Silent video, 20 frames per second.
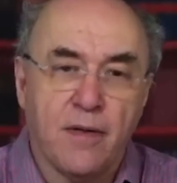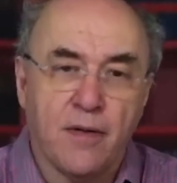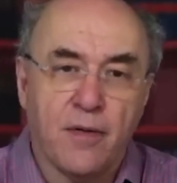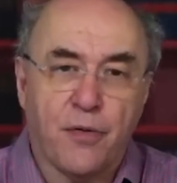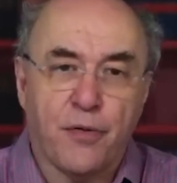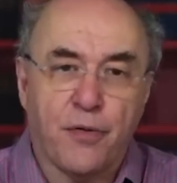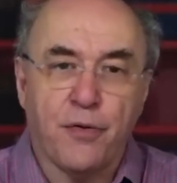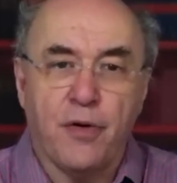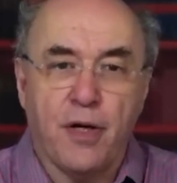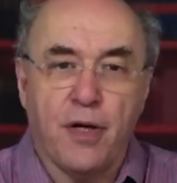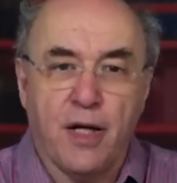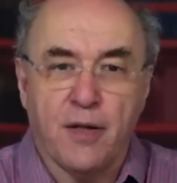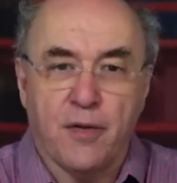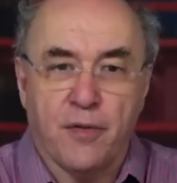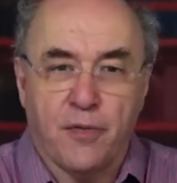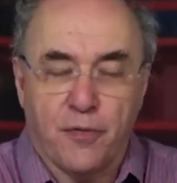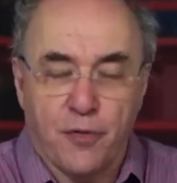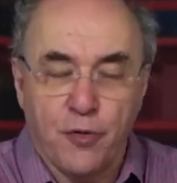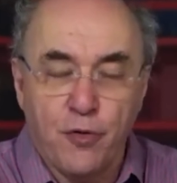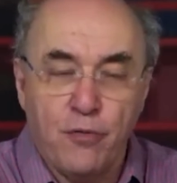
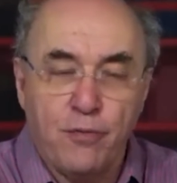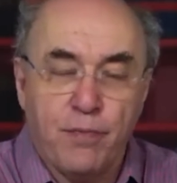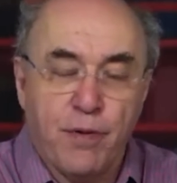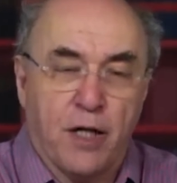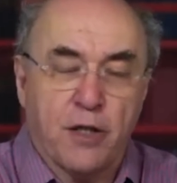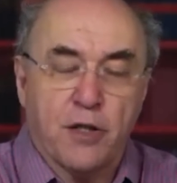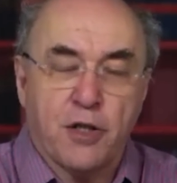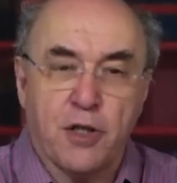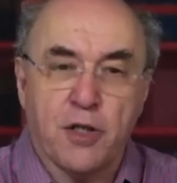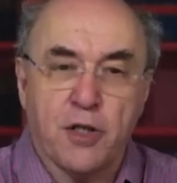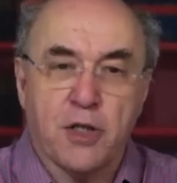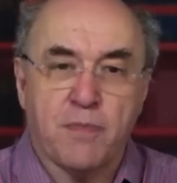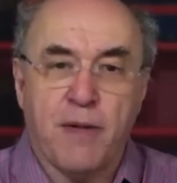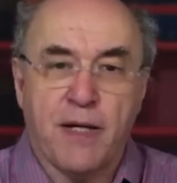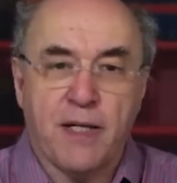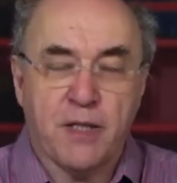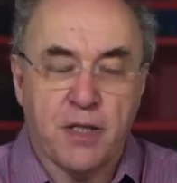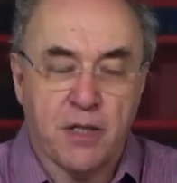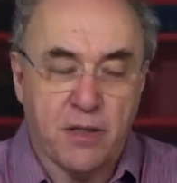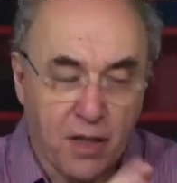through branchial
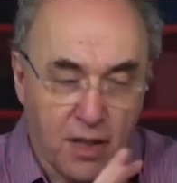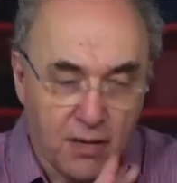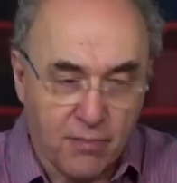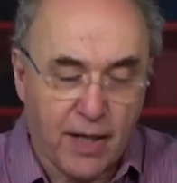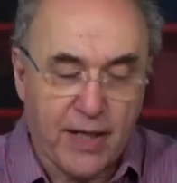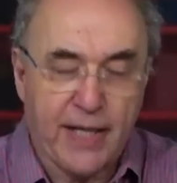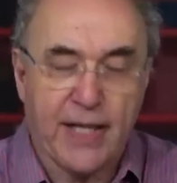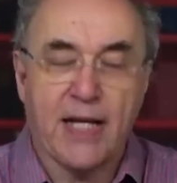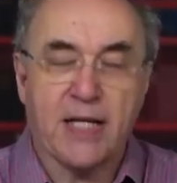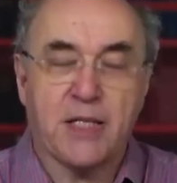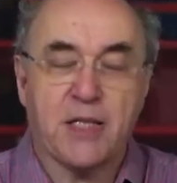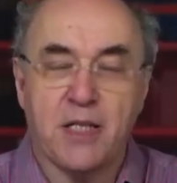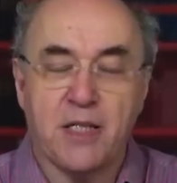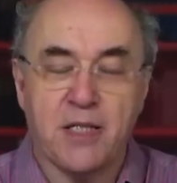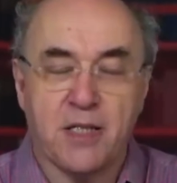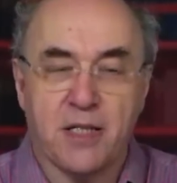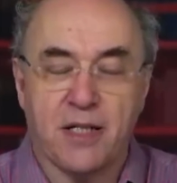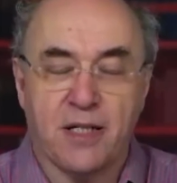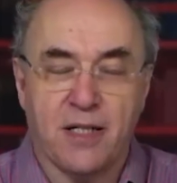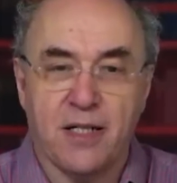space? And my guess
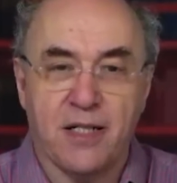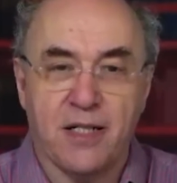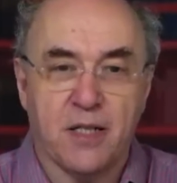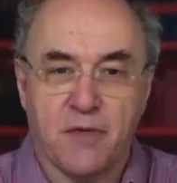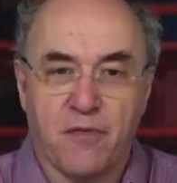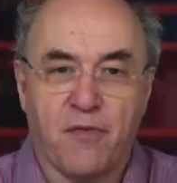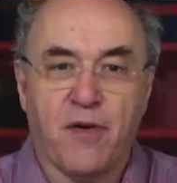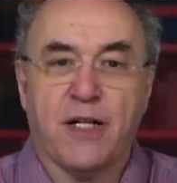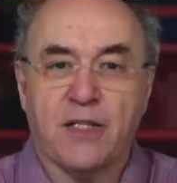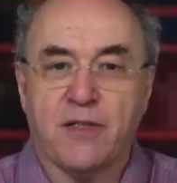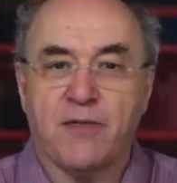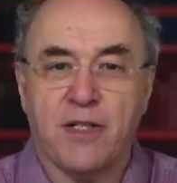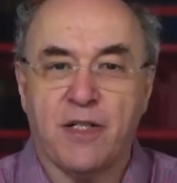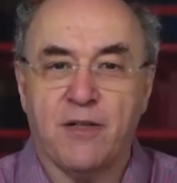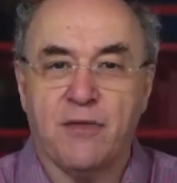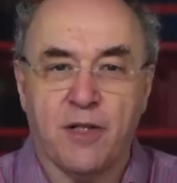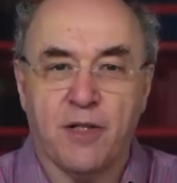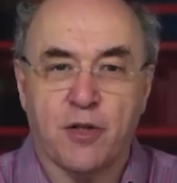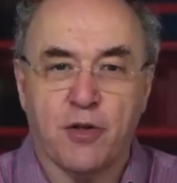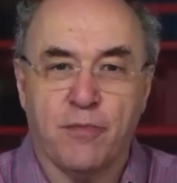is that it is effectively
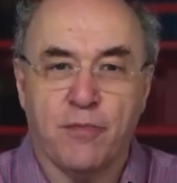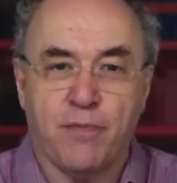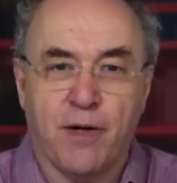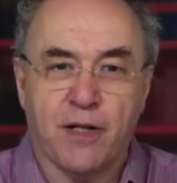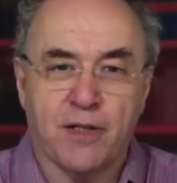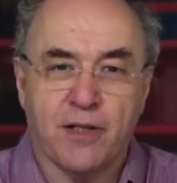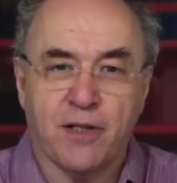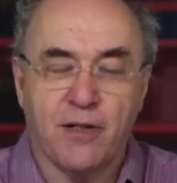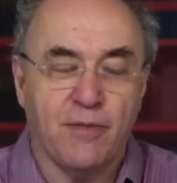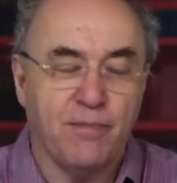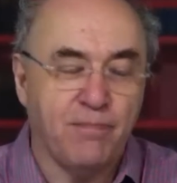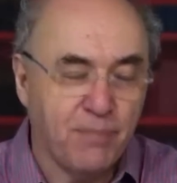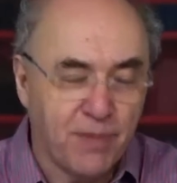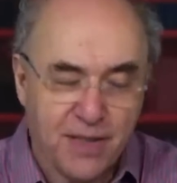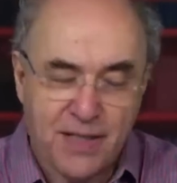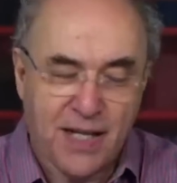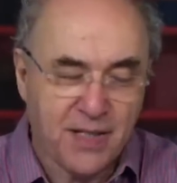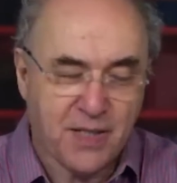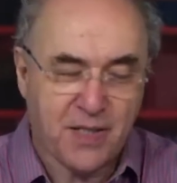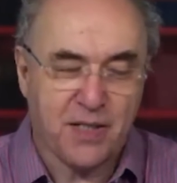a virtual particle.
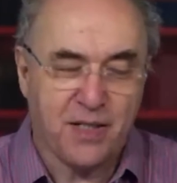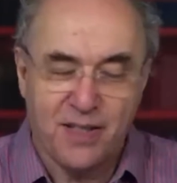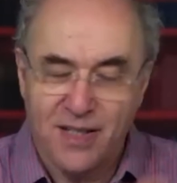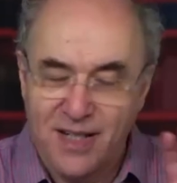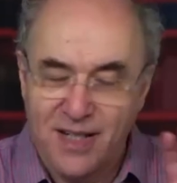But that's a